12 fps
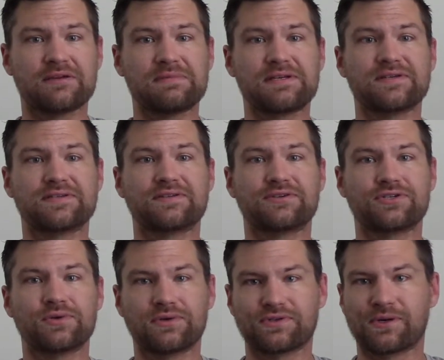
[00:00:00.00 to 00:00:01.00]
them because of their
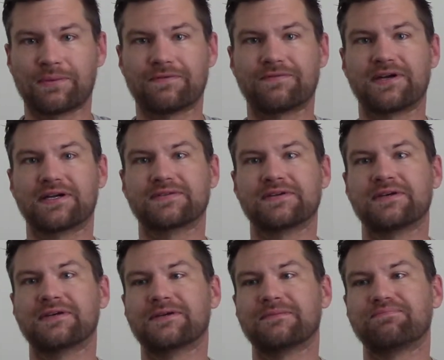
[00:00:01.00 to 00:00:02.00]
short-term effect,
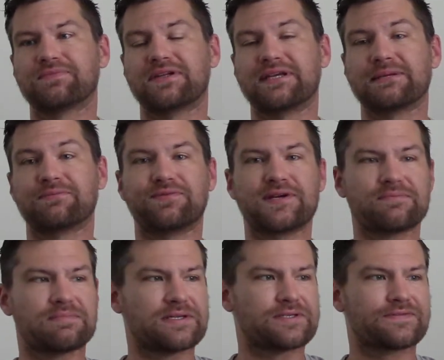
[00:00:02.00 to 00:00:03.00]
like
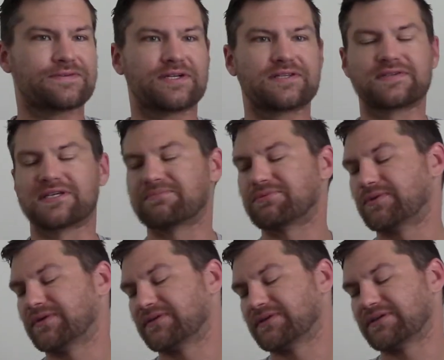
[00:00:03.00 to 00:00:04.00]
amphetamines, for
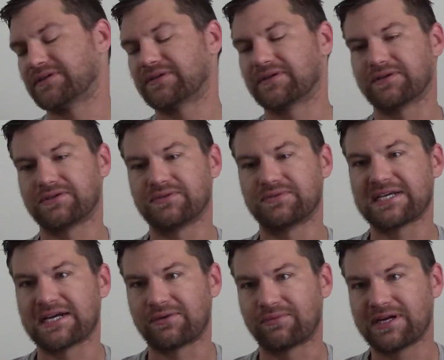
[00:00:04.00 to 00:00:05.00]
example, and then, you know, you
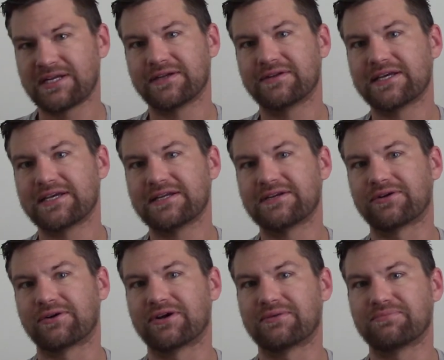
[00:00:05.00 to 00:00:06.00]
downregulate,
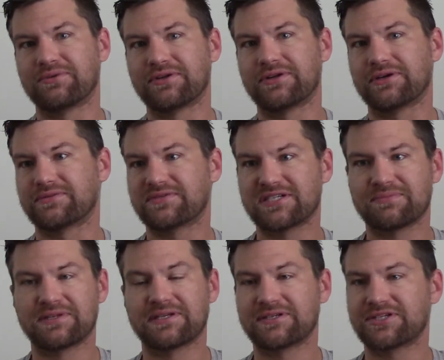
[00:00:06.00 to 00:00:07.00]
or, you know,
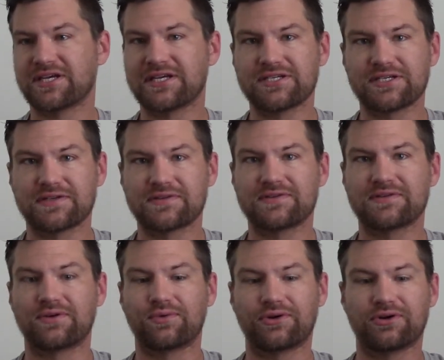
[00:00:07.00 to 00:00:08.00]
something changes
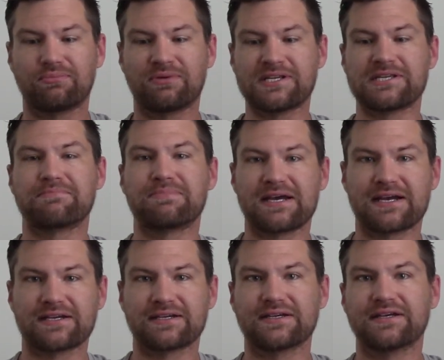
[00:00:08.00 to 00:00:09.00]
in order to bring you back